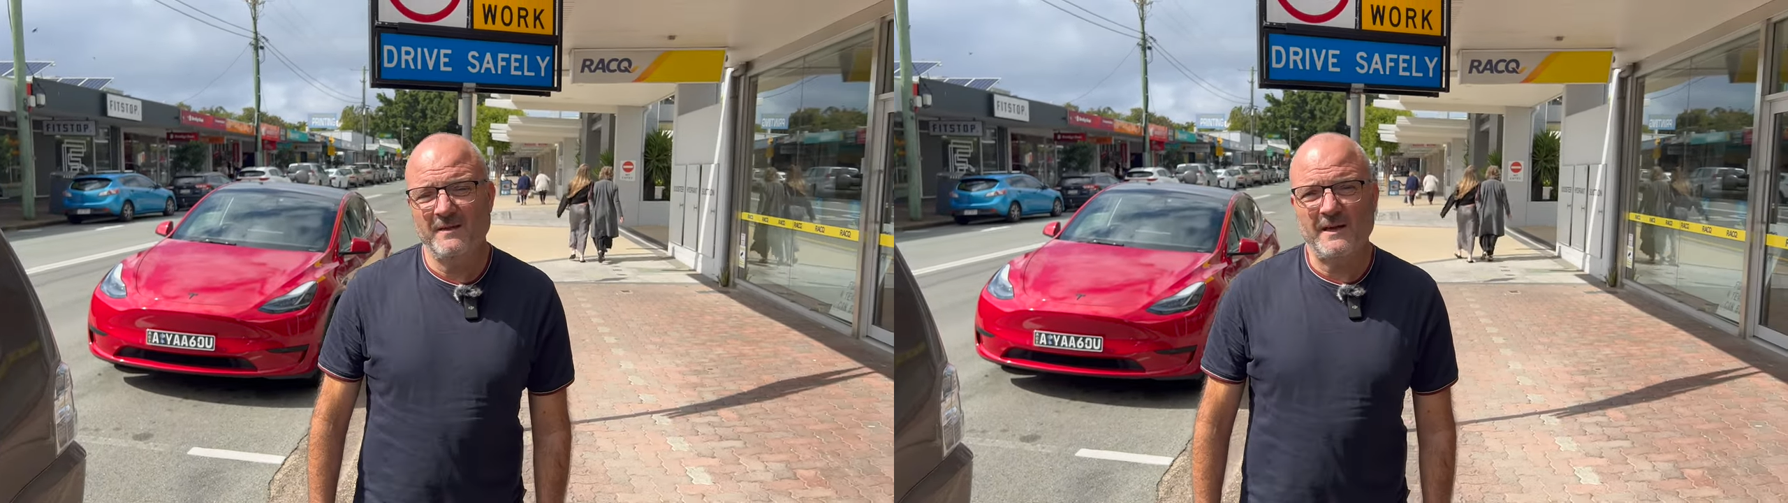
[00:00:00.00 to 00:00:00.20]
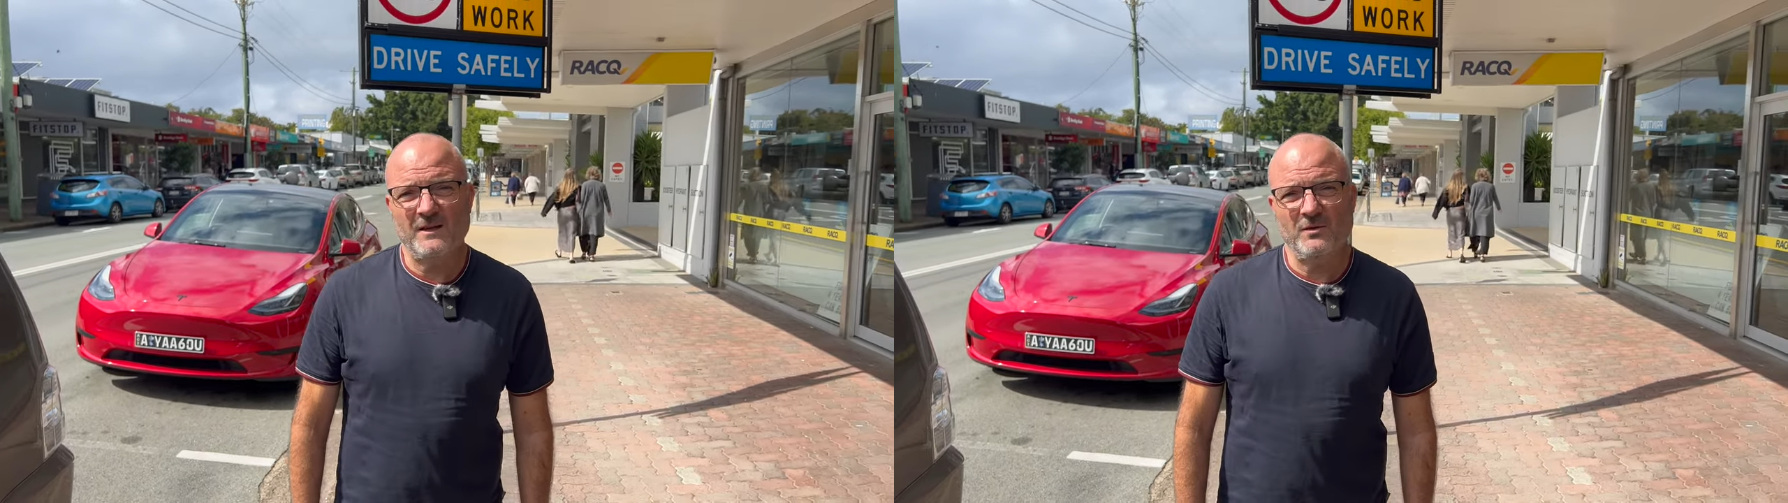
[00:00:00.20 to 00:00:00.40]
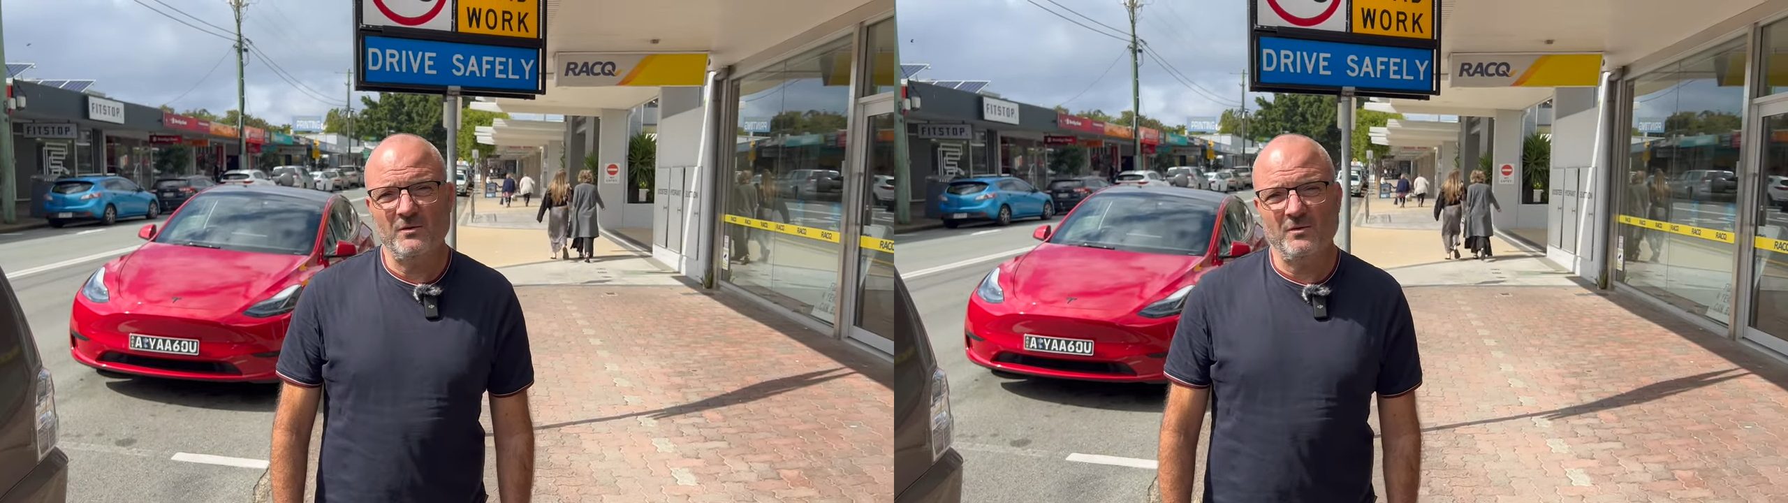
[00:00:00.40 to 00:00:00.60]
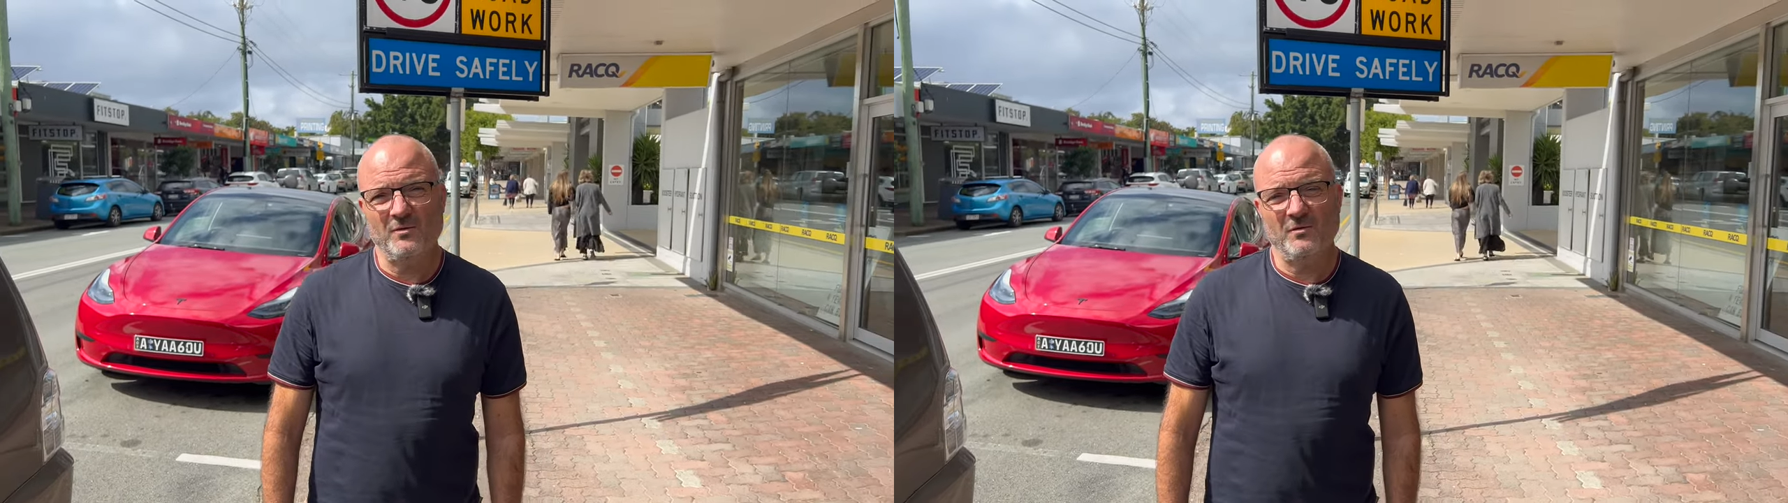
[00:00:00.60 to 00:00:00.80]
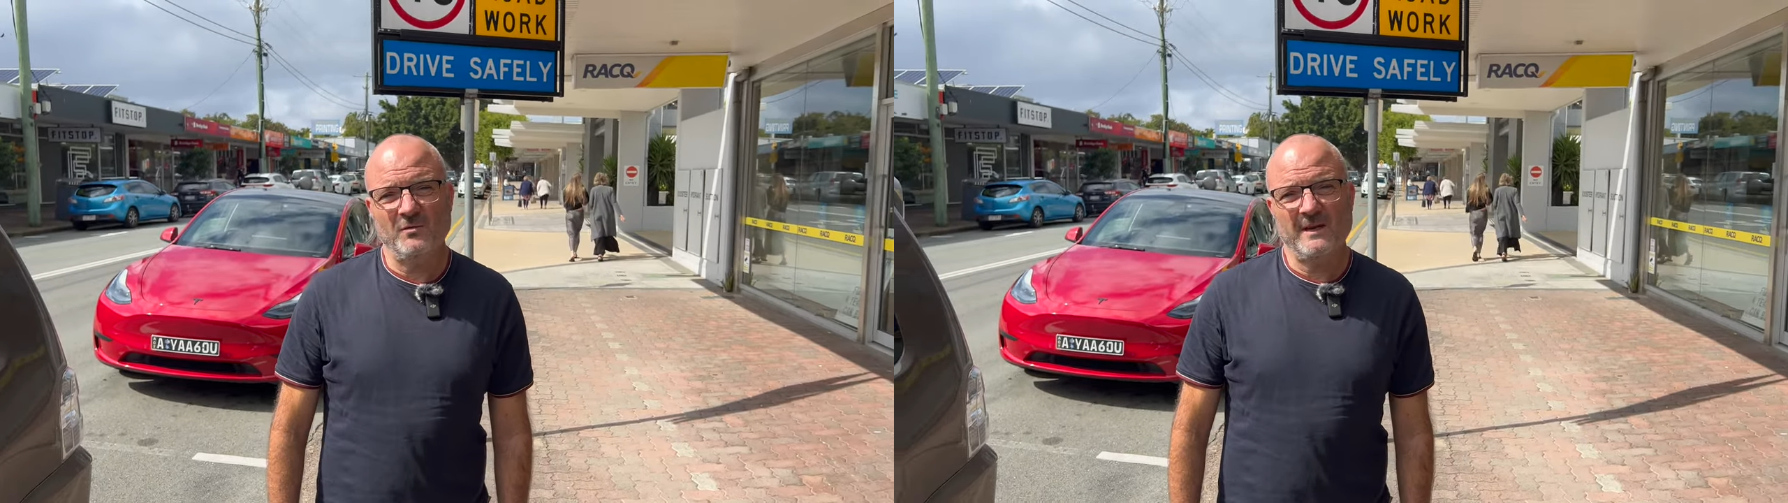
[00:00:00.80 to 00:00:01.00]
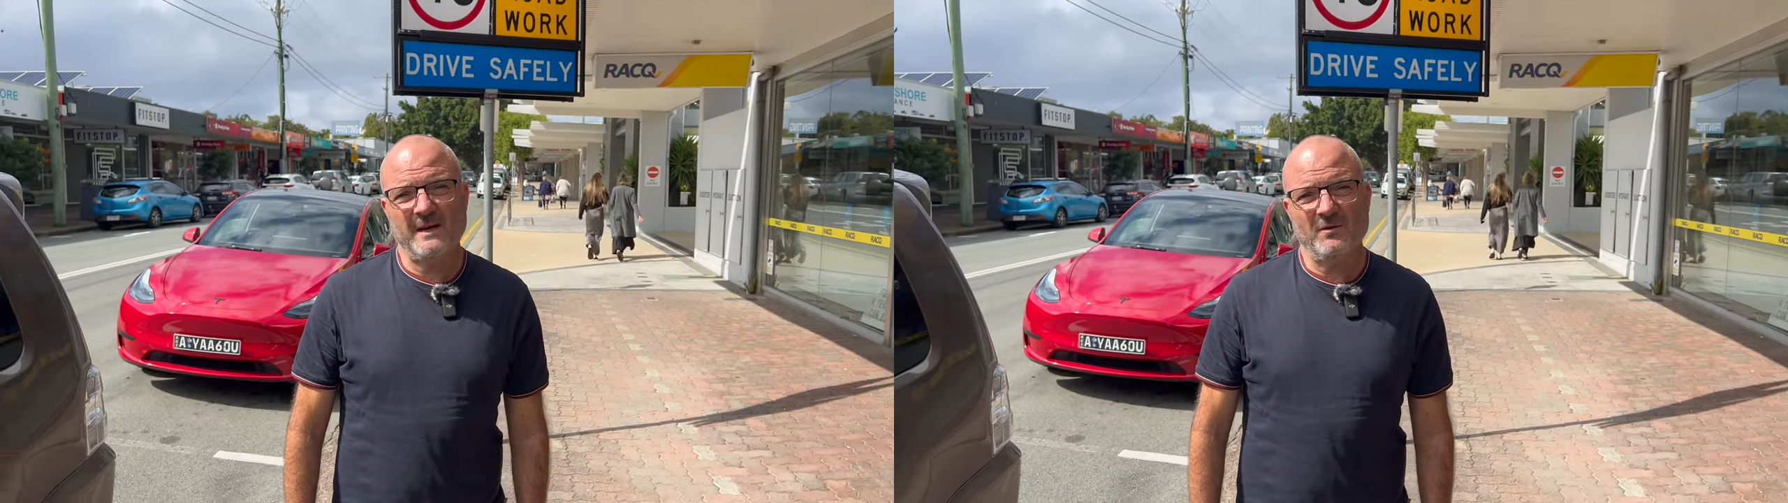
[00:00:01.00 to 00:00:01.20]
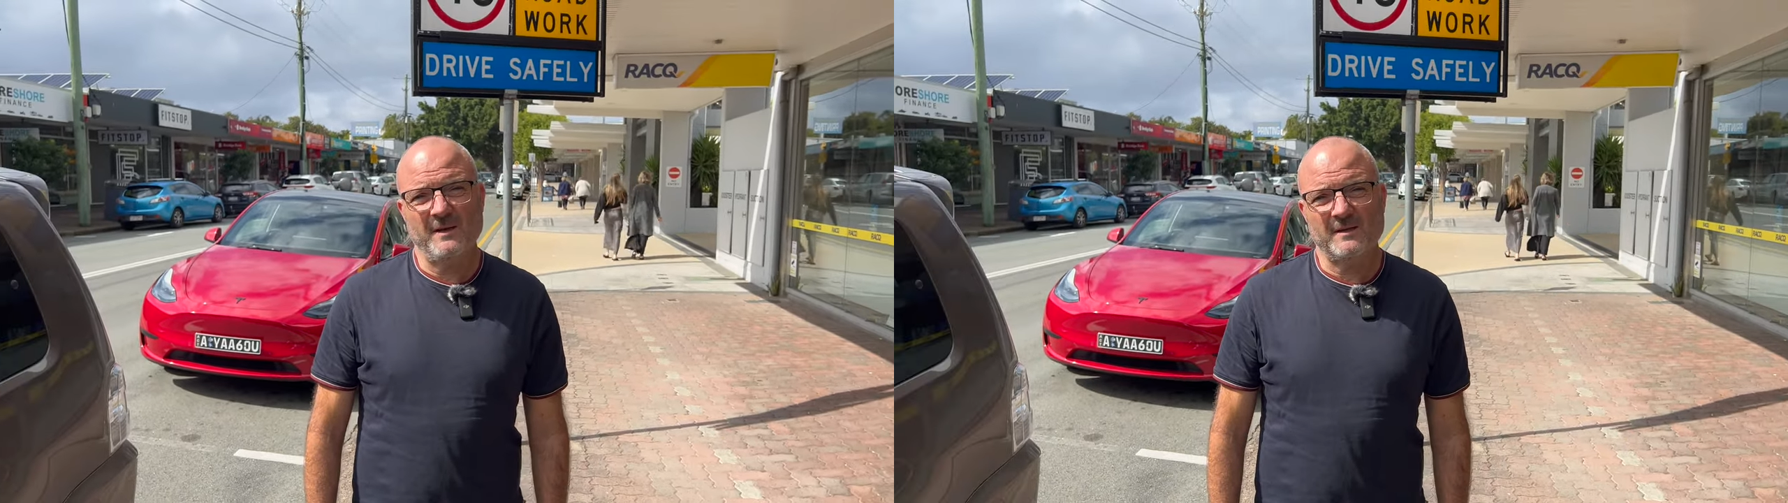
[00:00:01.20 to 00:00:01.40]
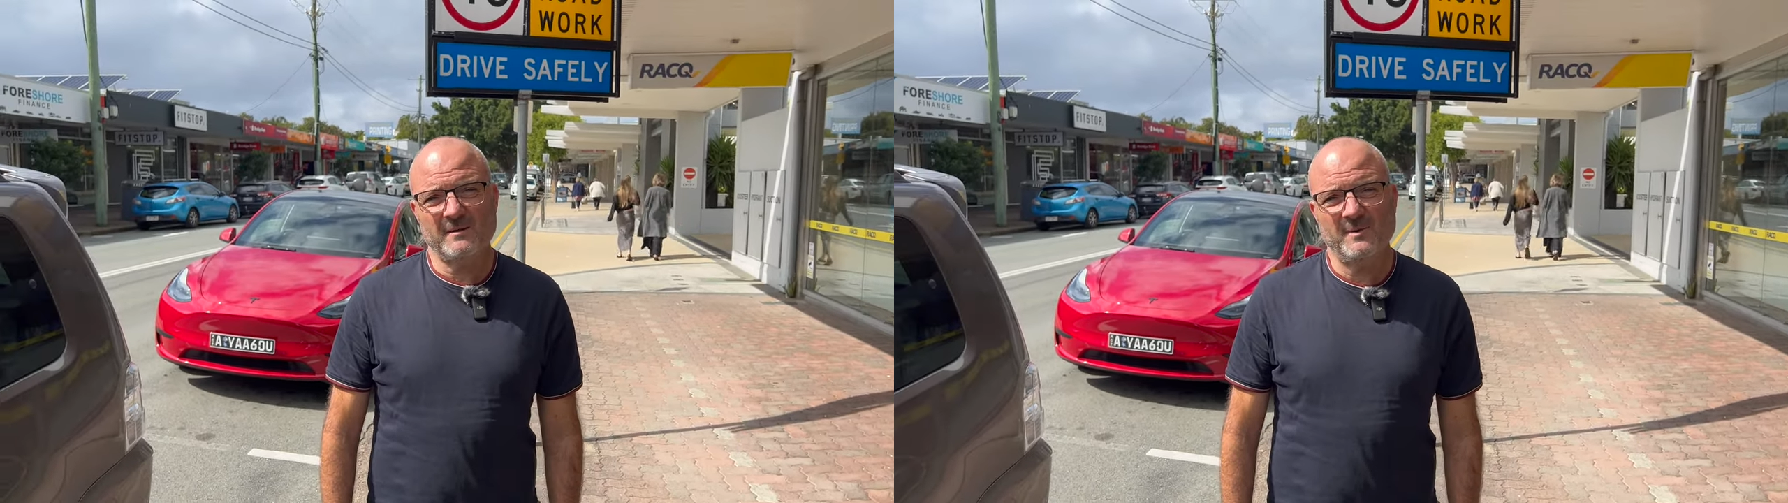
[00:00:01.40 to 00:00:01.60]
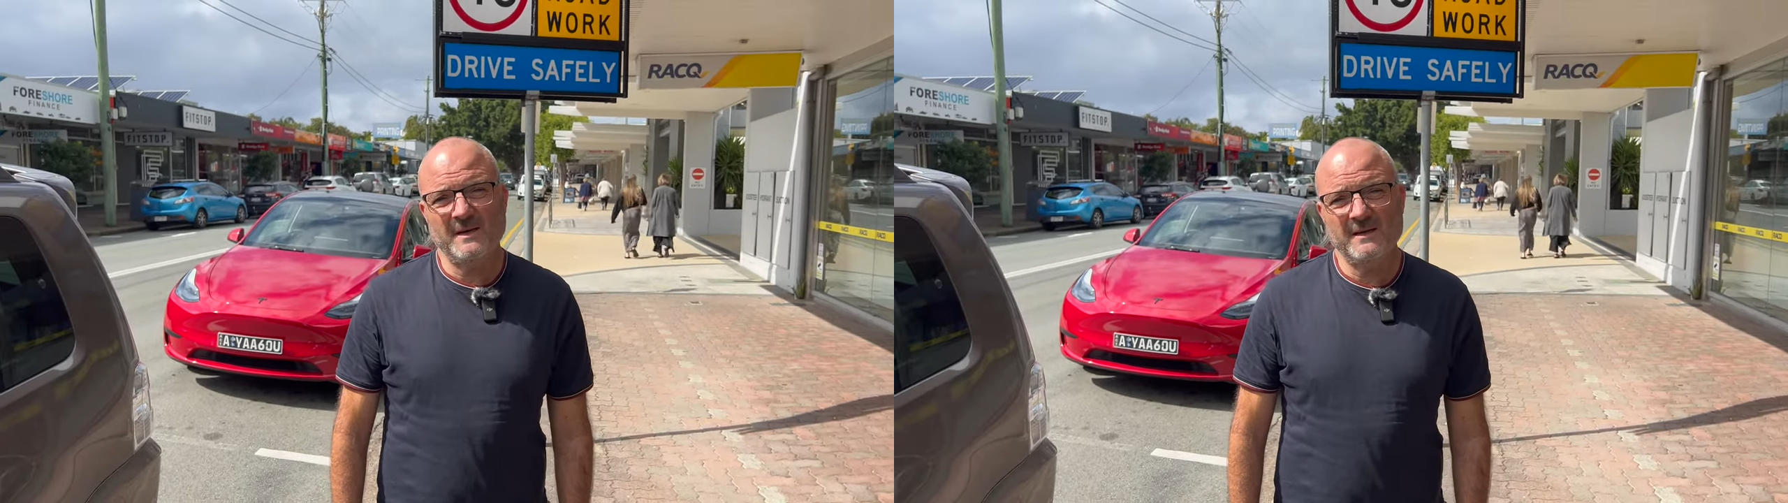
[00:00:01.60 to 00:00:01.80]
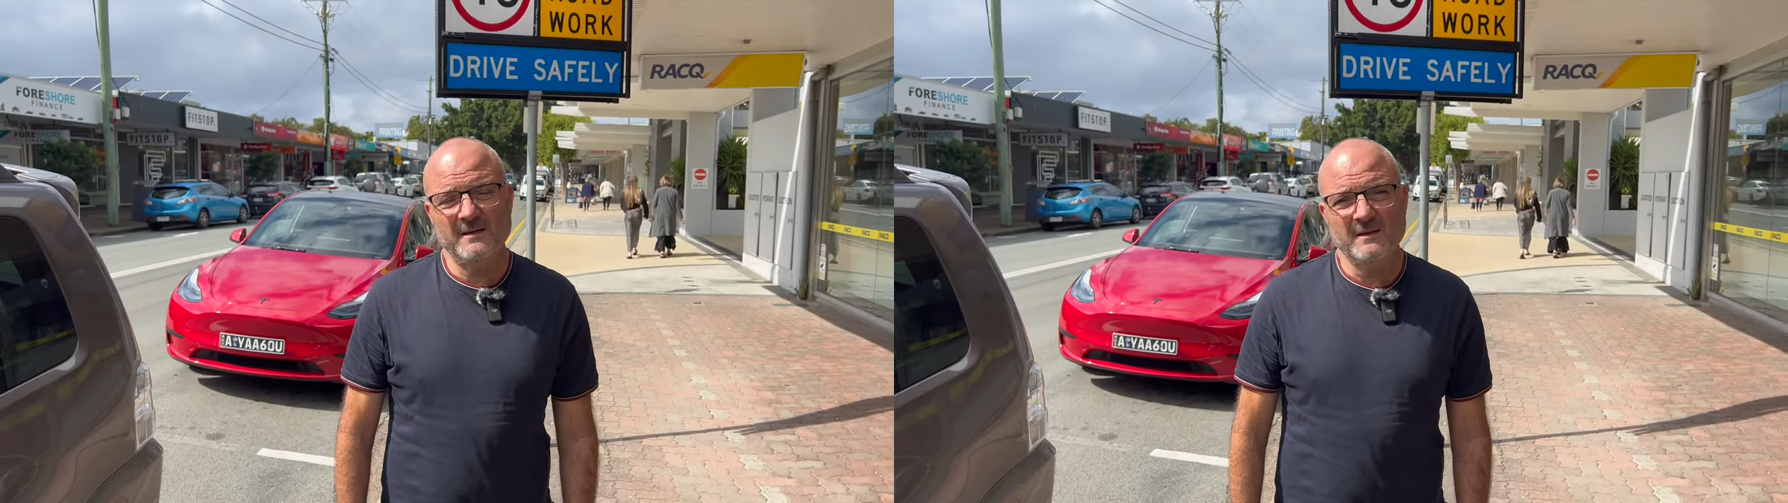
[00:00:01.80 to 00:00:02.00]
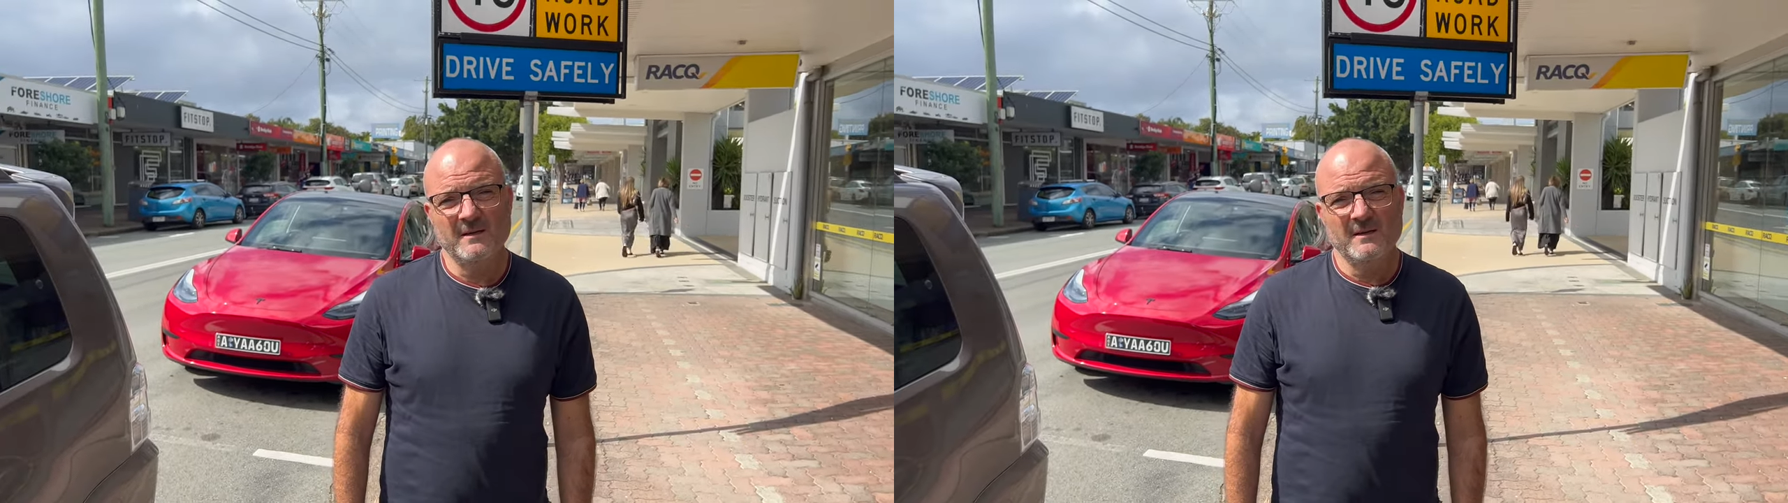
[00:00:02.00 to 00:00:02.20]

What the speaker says: that you do carry a spare.